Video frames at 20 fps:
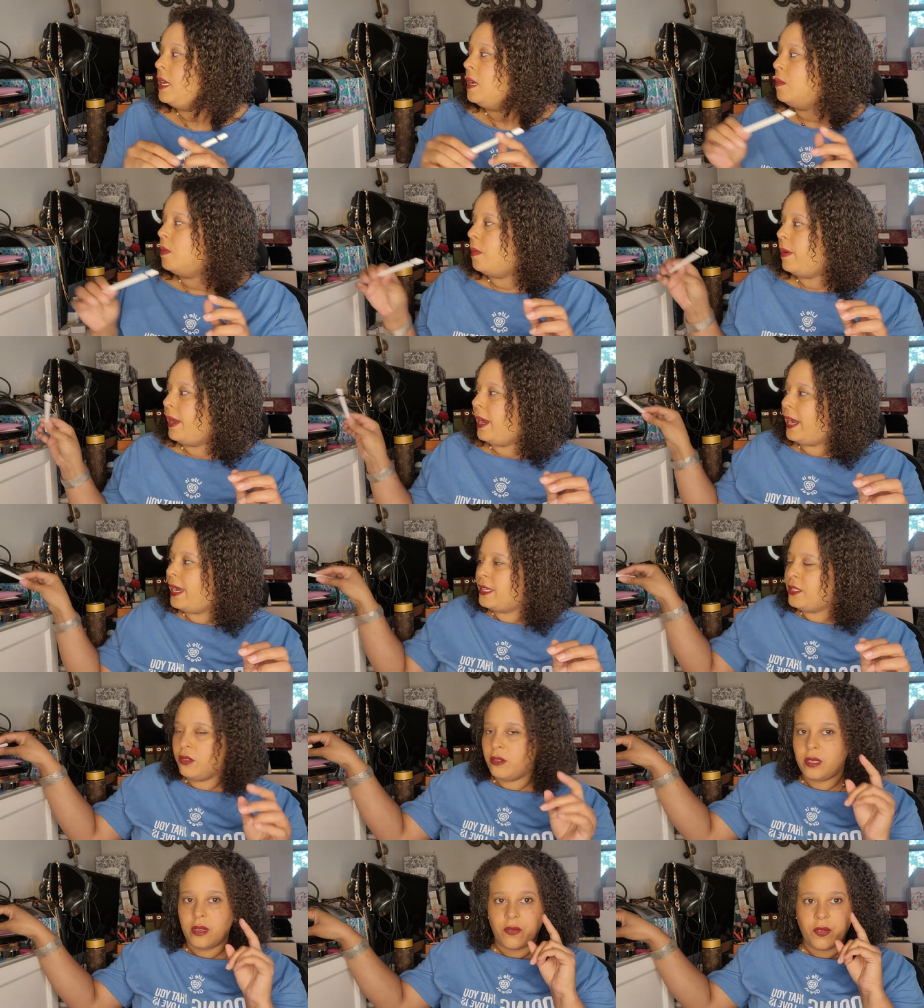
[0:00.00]
But my
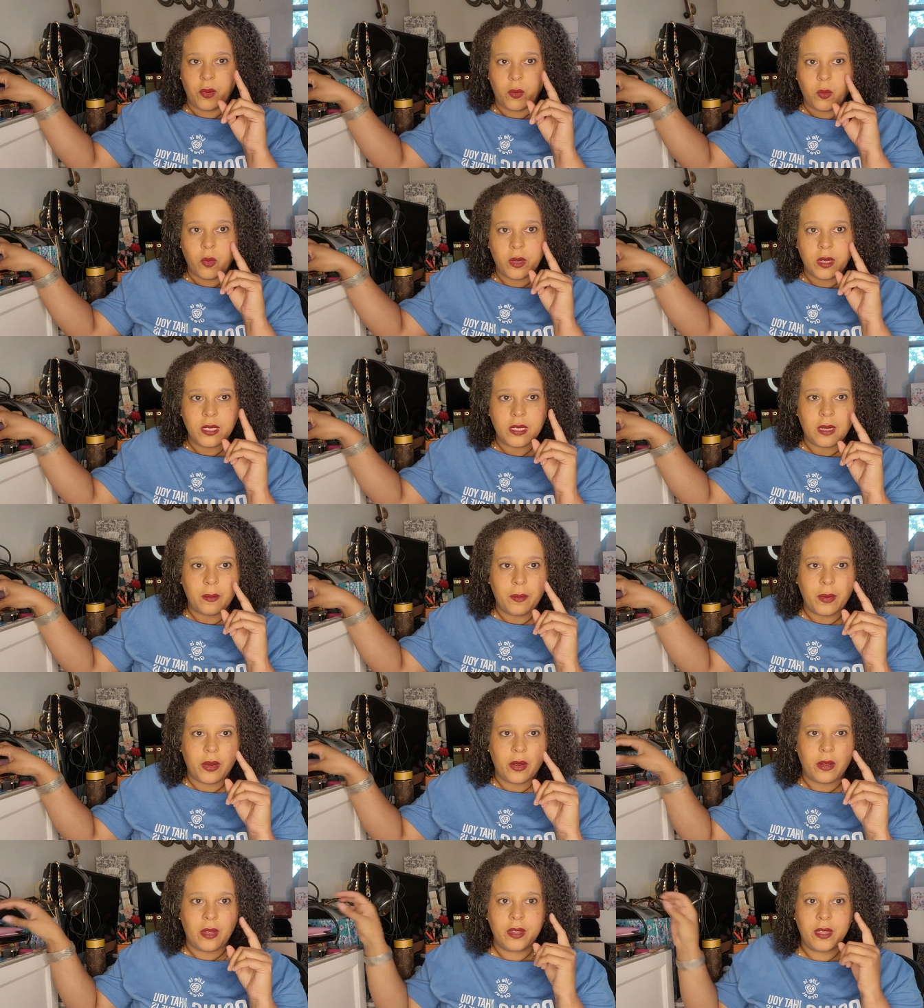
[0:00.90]
eyes are different. One is up
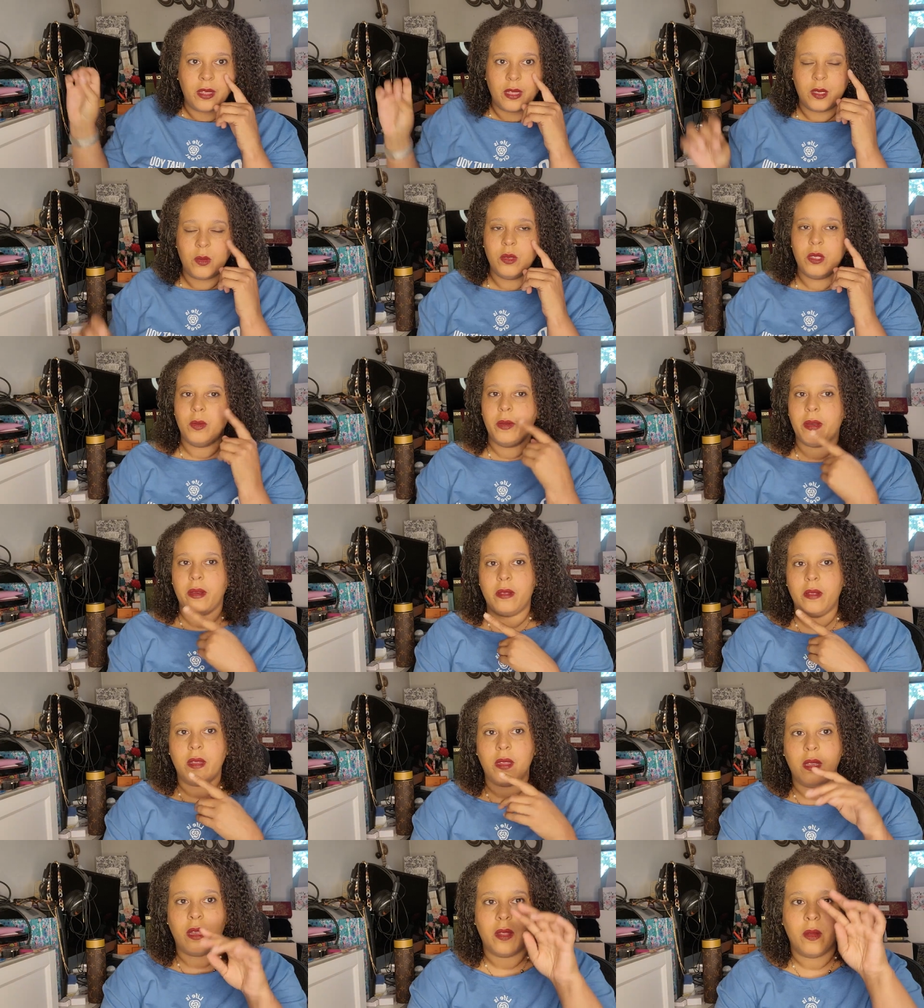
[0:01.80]
bigger. I think this one's bigger
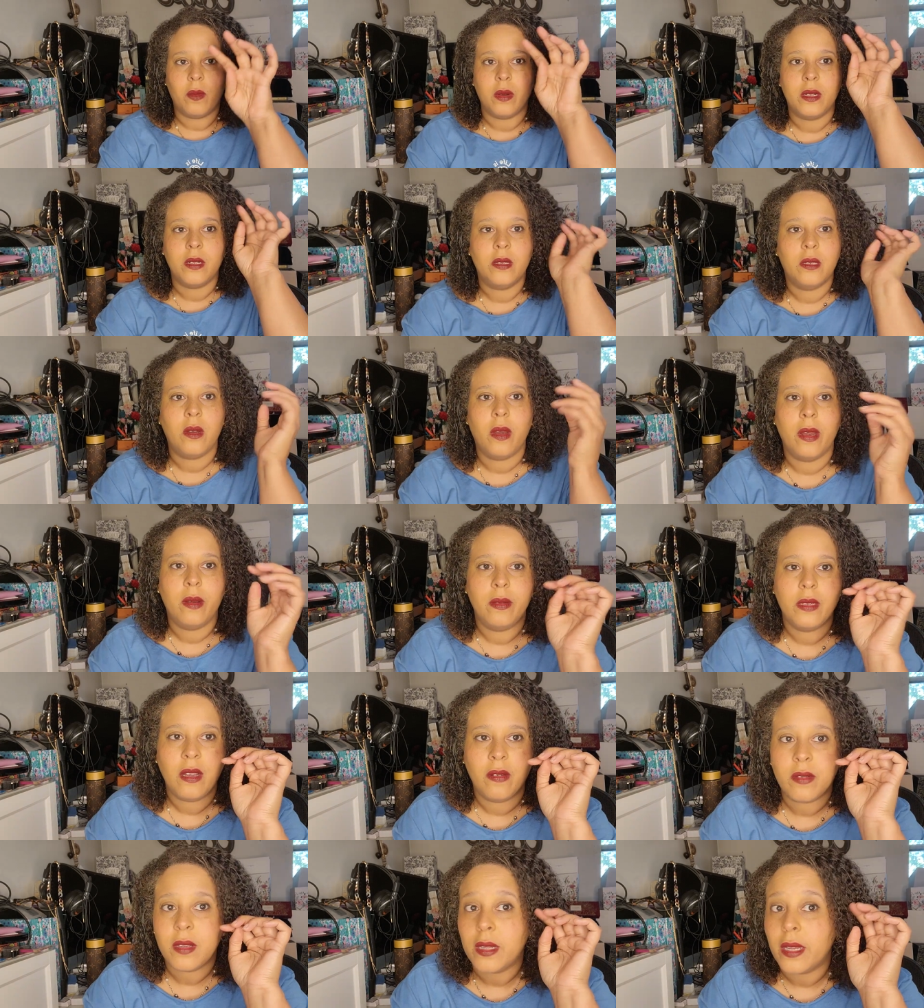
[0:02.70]
than the other one. So I
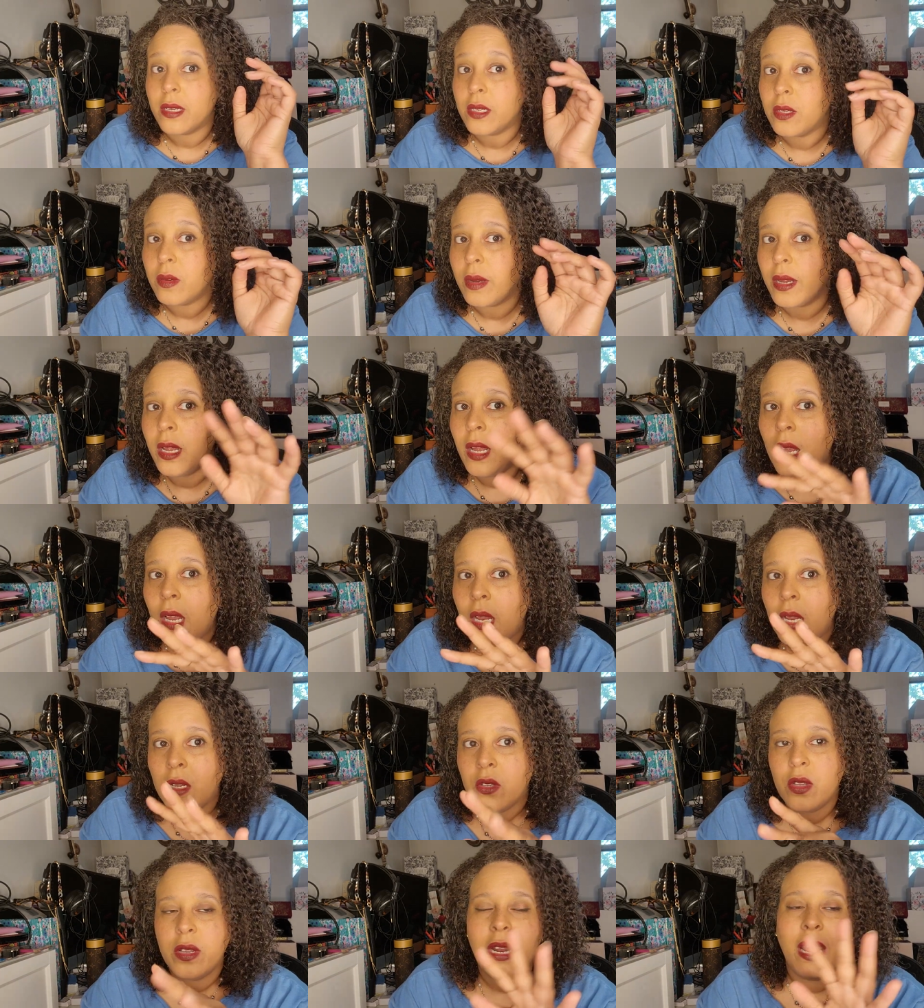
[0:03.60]
always have to like do it.
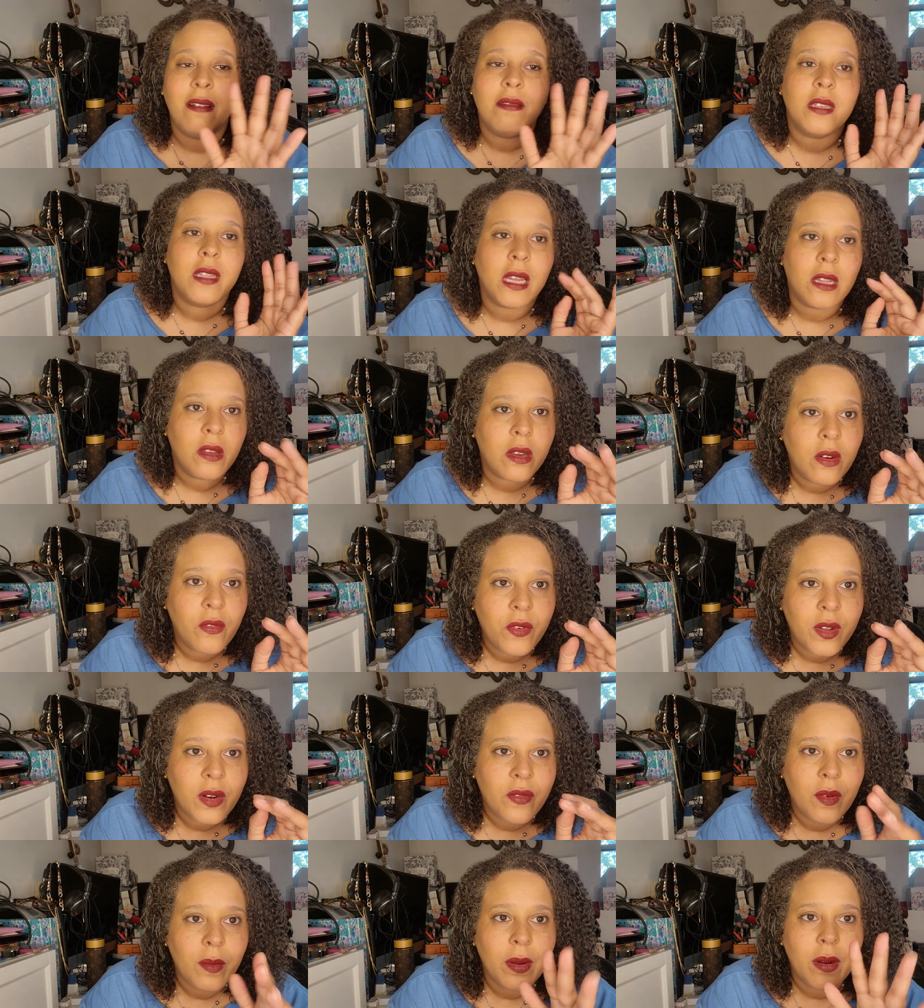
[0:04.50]
So then I have to like look in
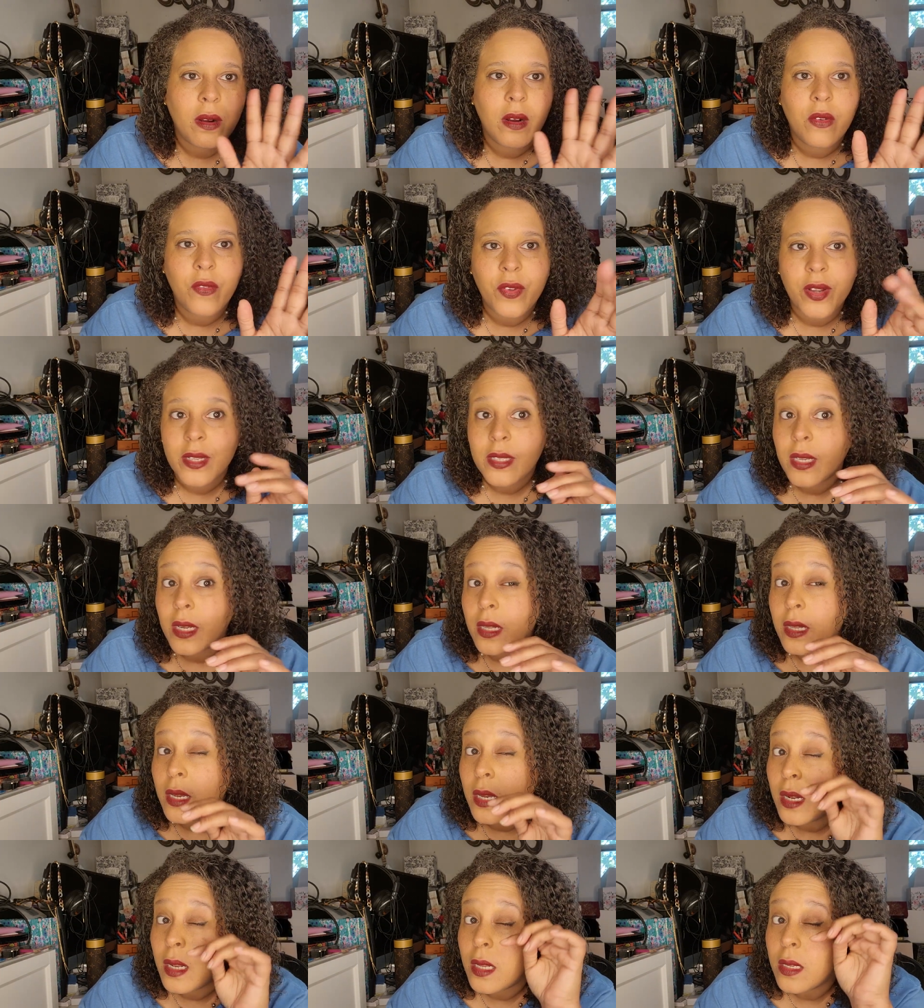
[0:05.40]
front of a mirror, fix it,
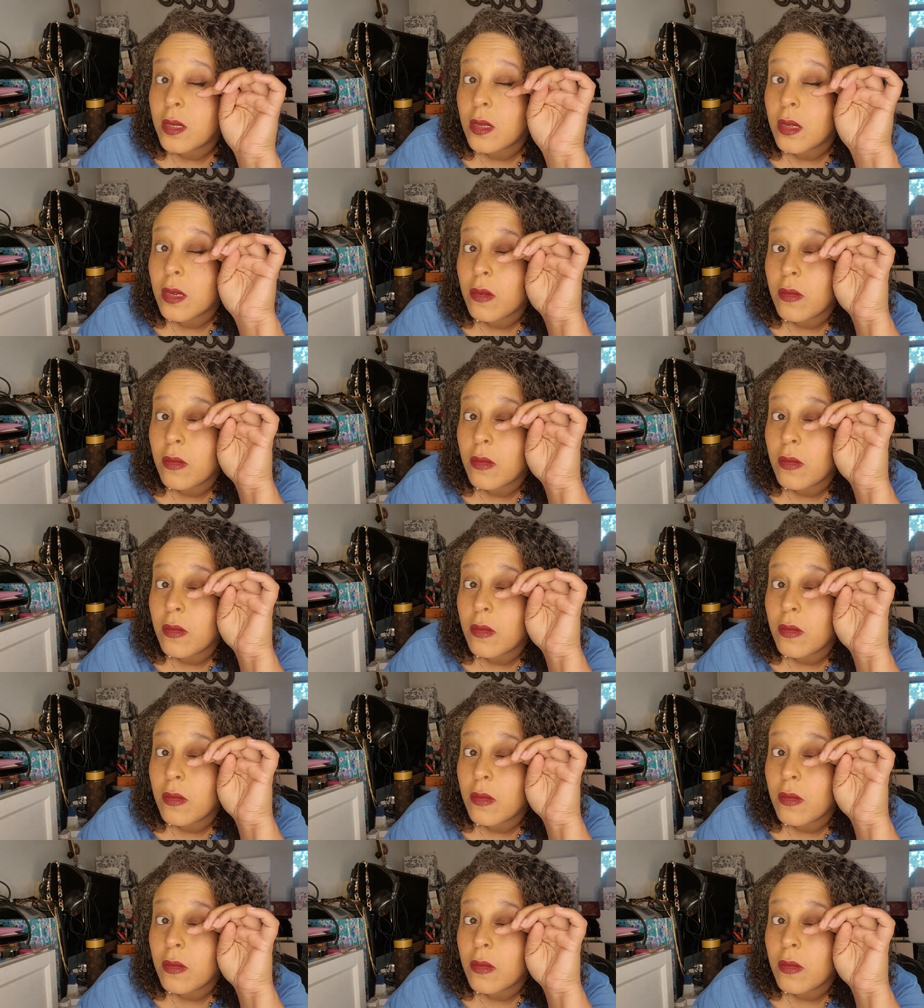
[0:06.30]
clean it, look